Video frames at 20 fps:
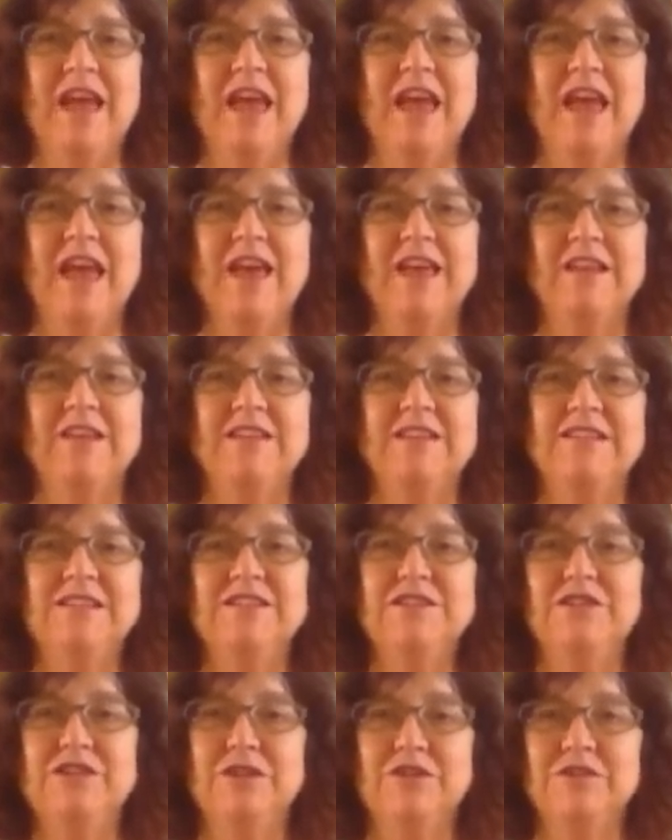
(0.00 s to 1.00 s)
and
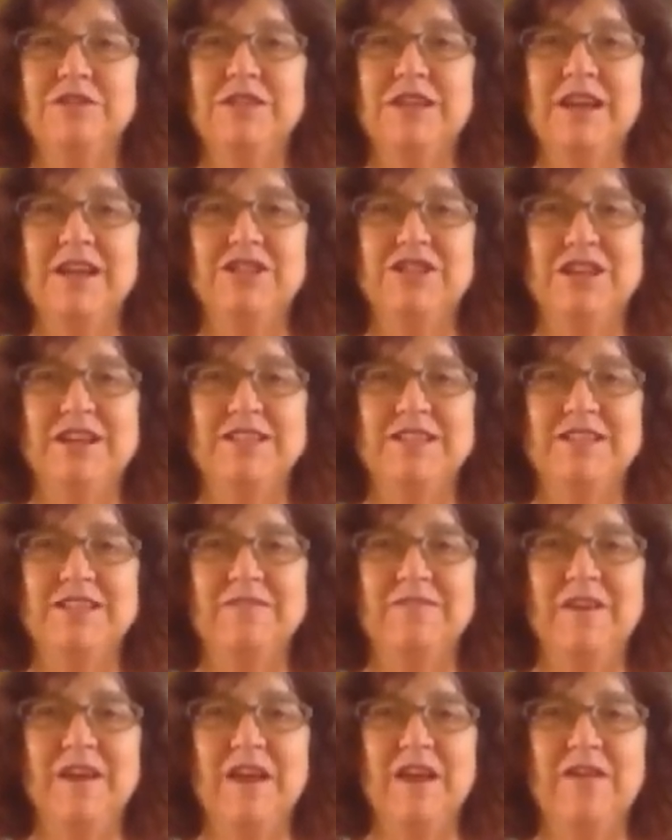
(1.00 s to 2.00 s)
your
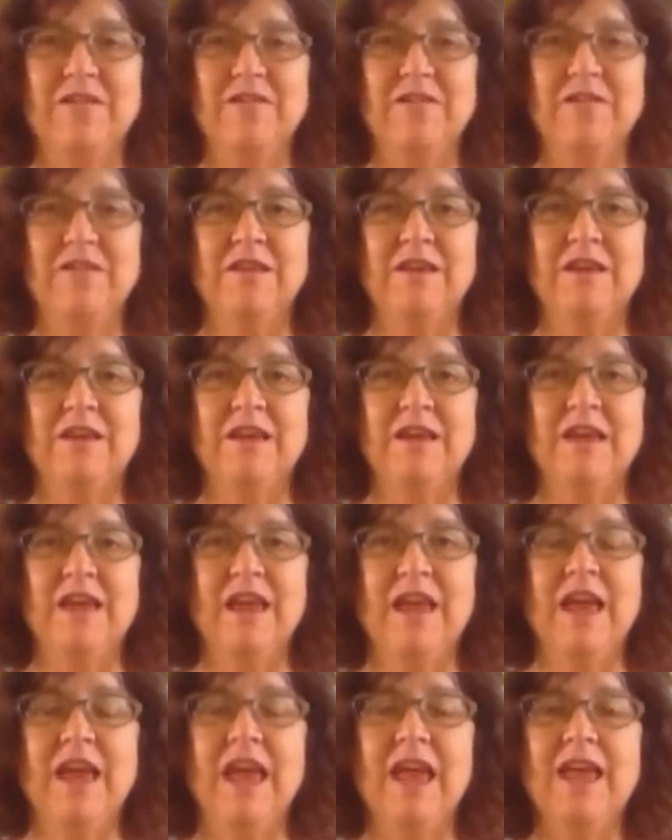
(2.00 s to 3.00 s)
digestive health.
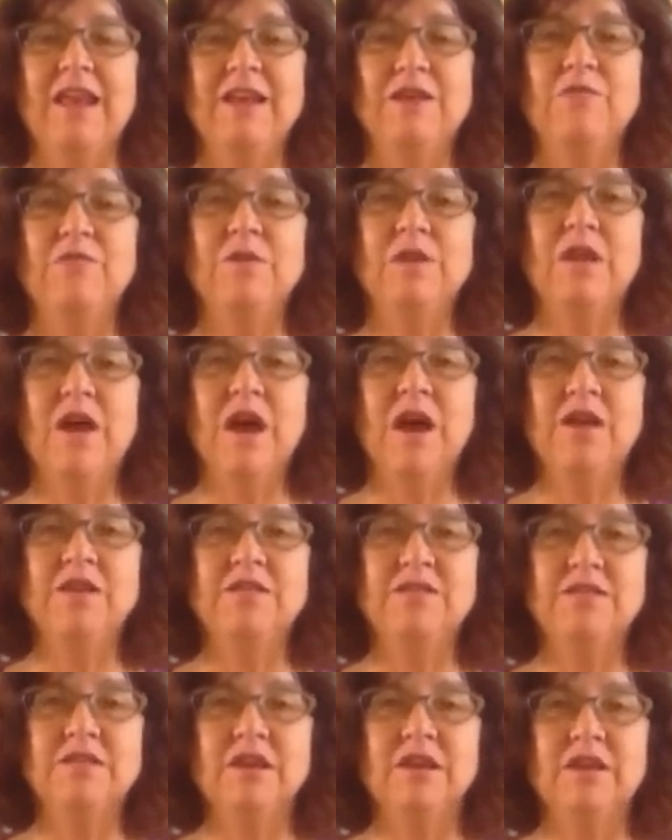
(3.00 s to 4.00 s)
And it will
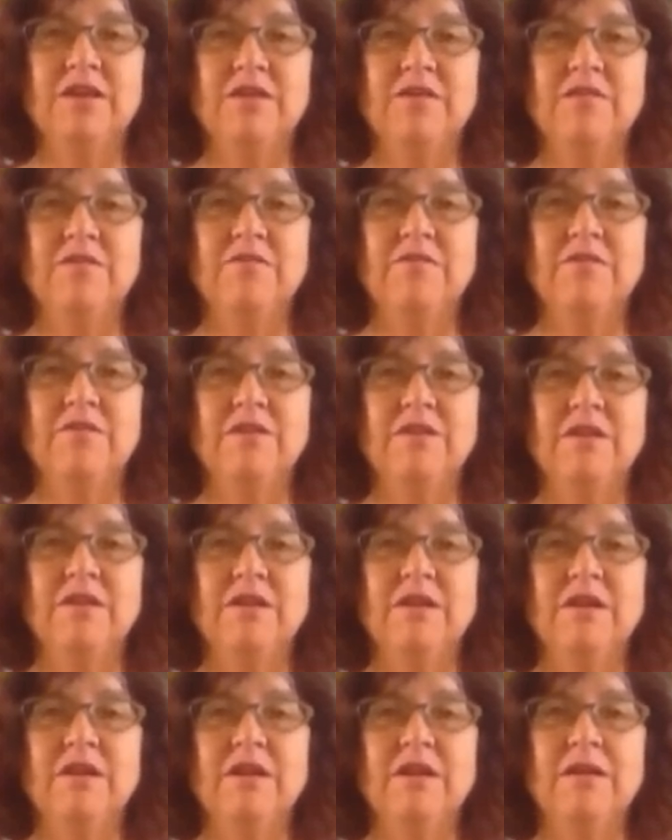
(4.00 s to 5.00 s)
also
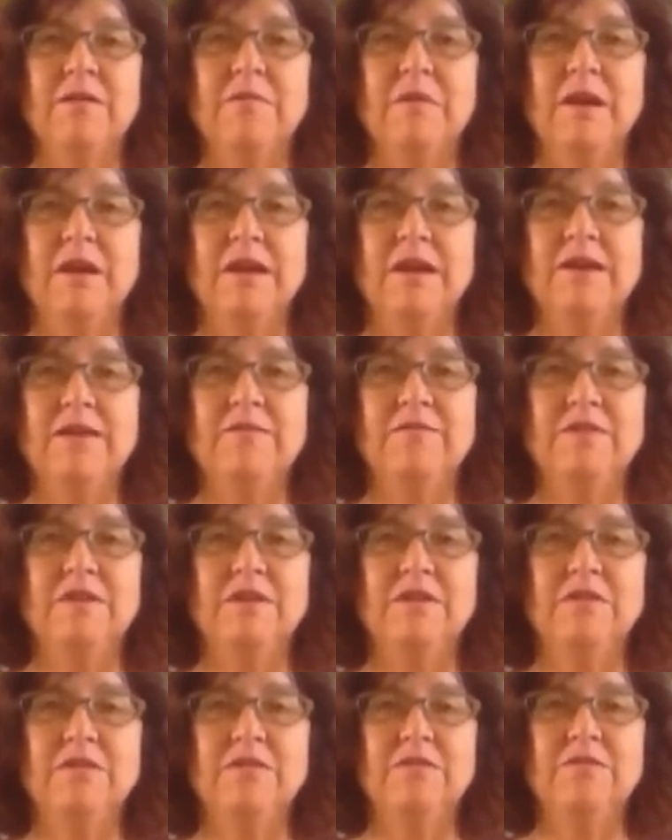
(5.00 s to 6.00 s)
give
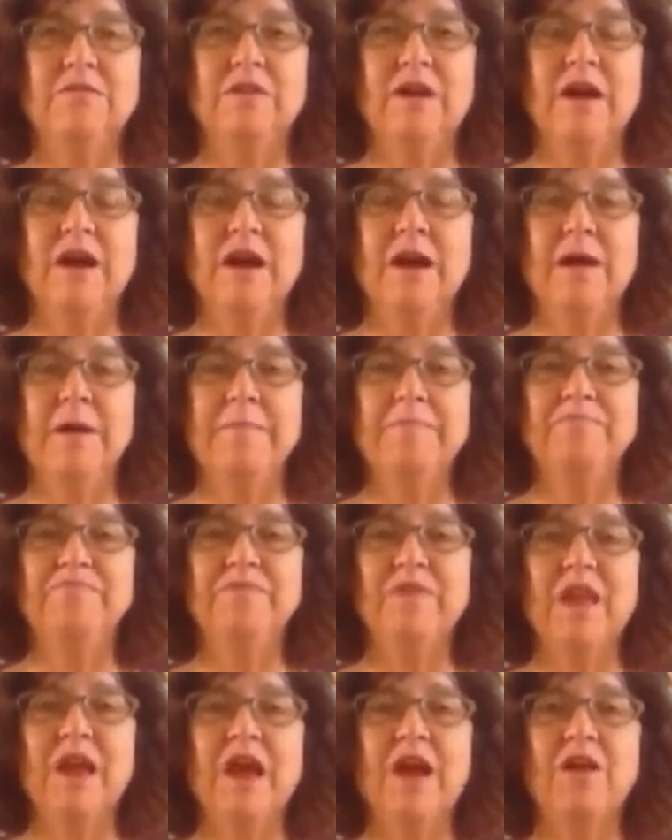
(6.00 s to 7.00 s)
you
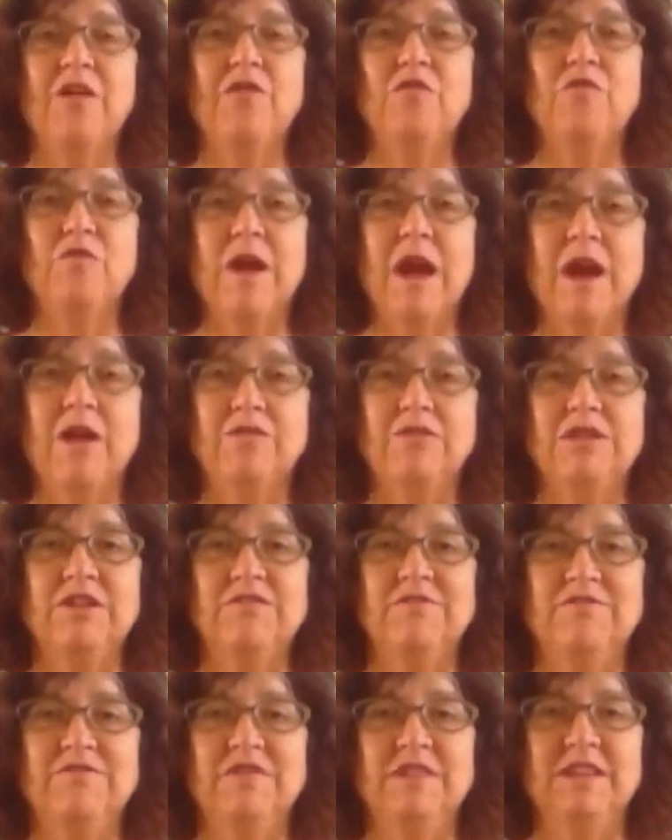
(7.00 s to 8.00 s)
a
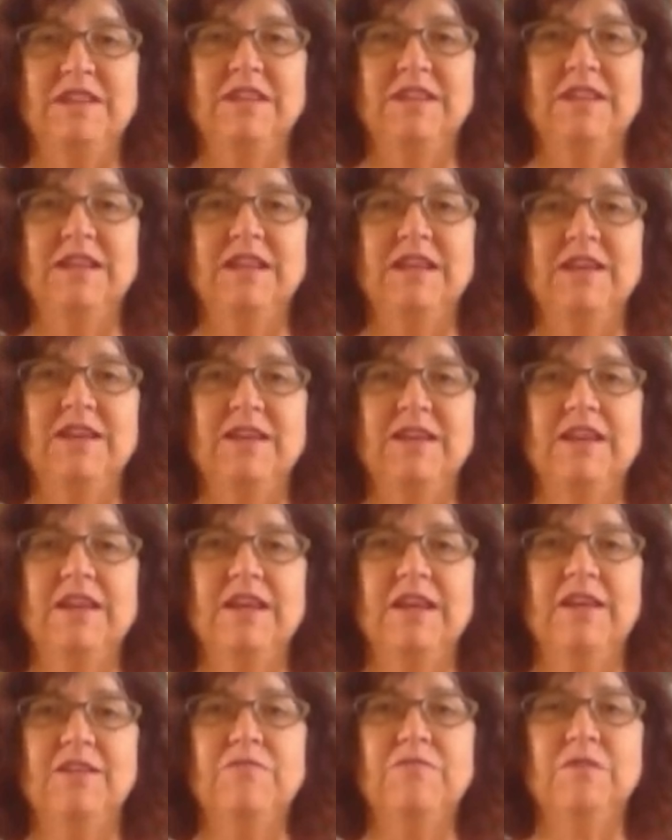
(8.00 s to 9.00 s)
grounded feeling.
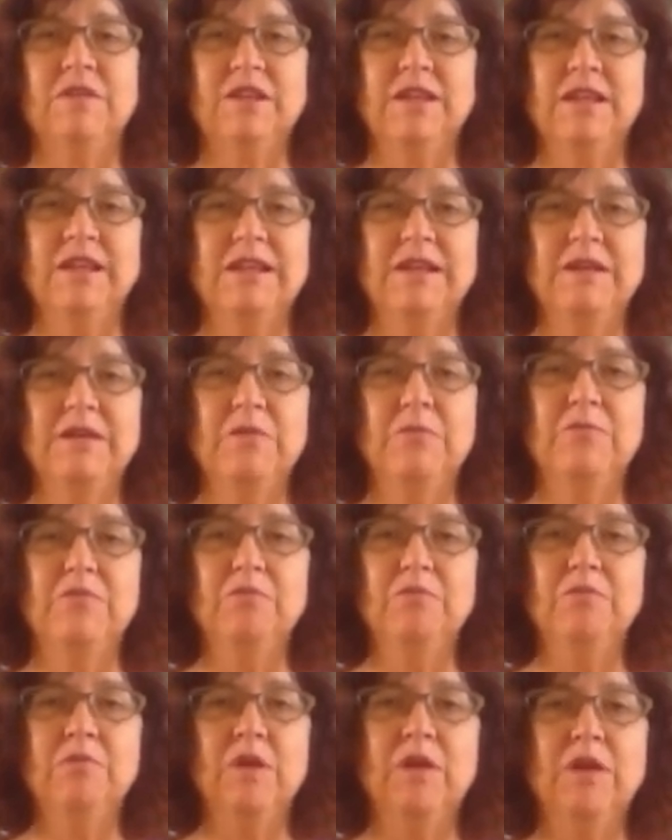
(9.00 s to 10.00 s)
It really
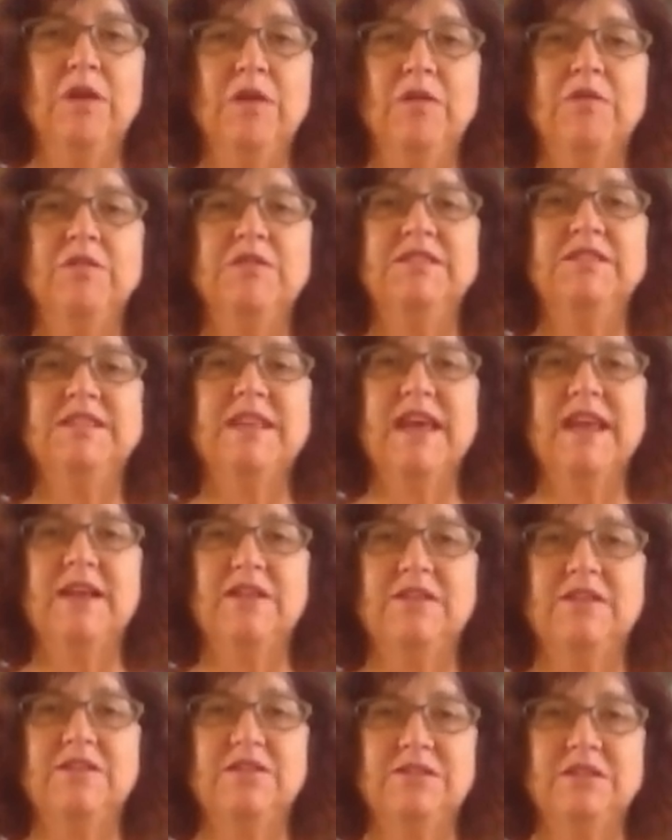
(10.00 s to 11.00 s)

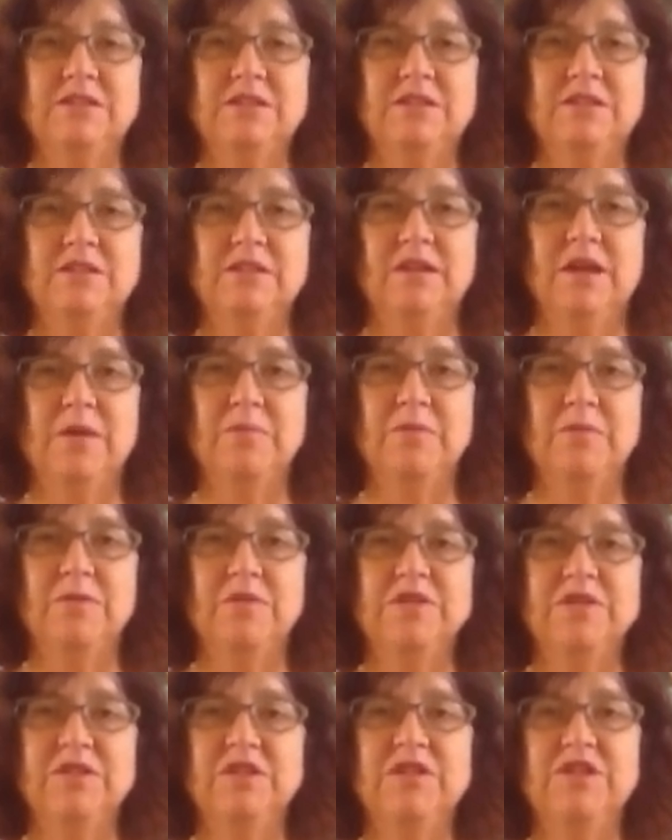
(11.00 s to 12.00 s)
settles a
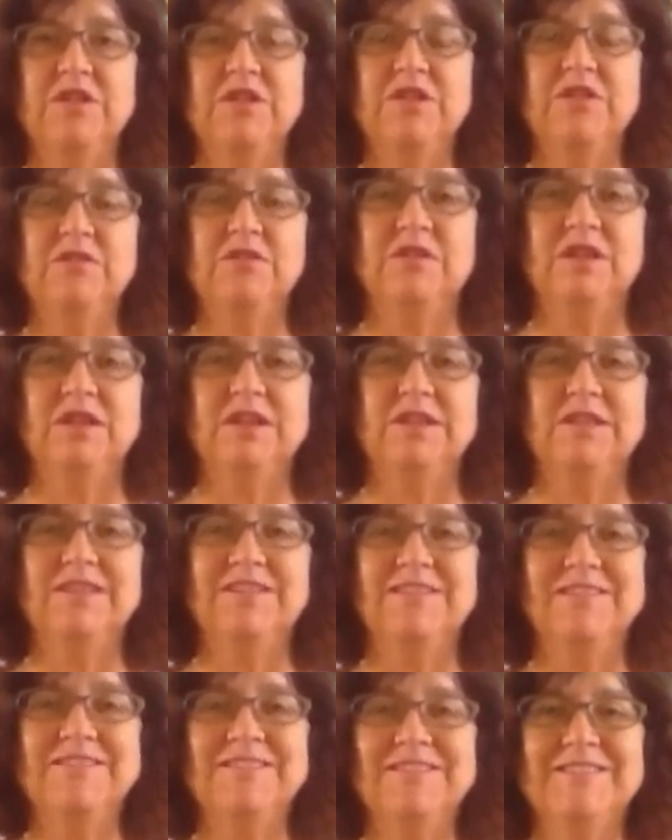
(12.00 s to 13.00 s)
person to do
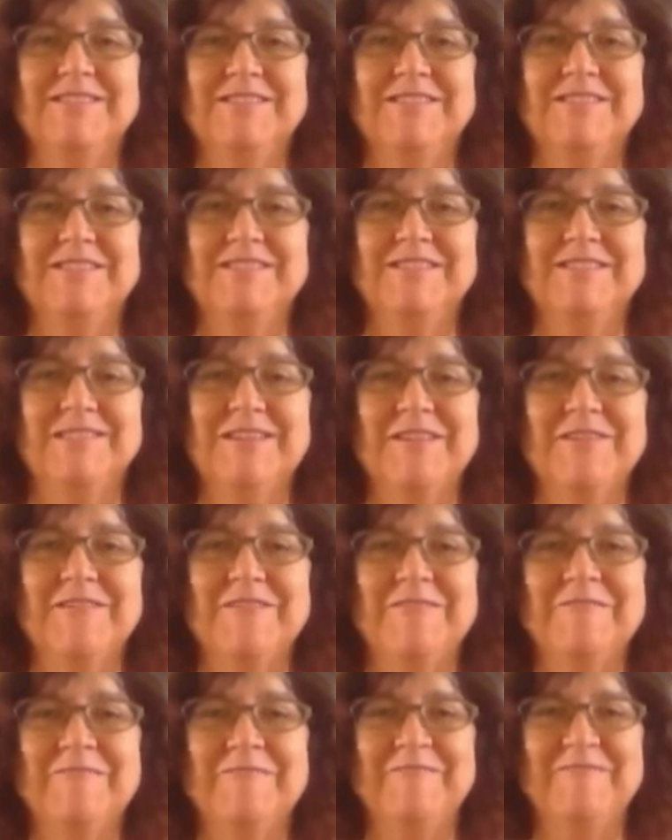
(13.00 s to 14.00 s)
this.
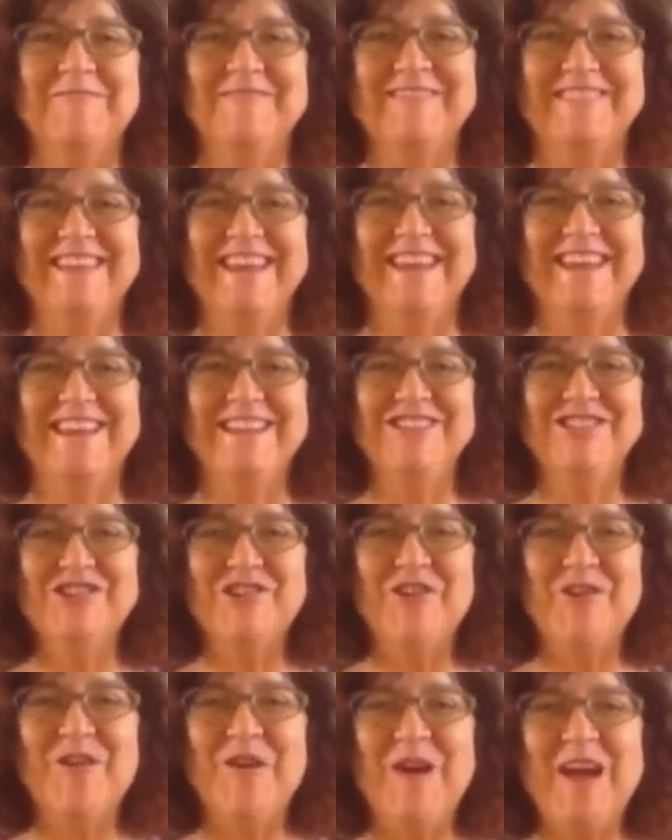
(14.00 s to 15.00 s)
So
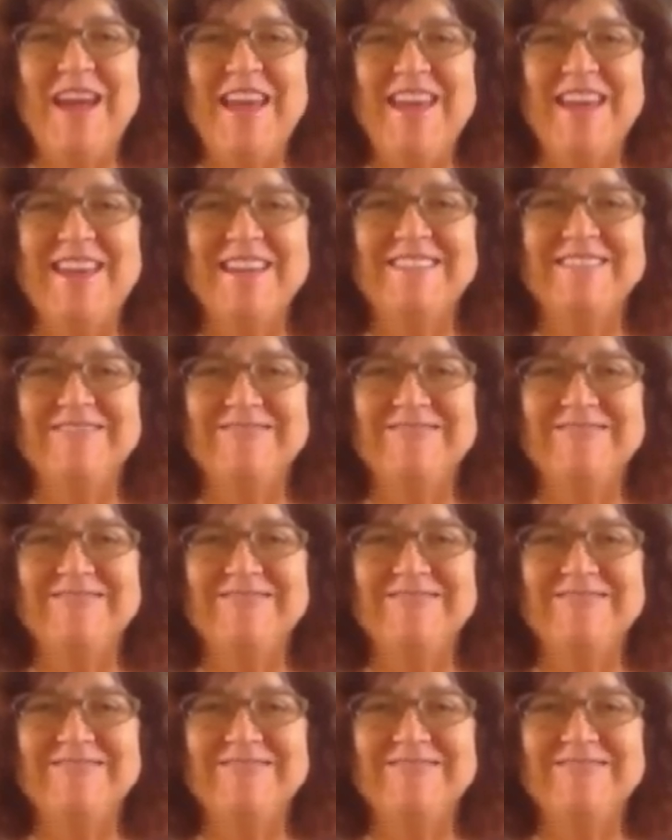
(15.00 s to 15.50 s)
enjoy!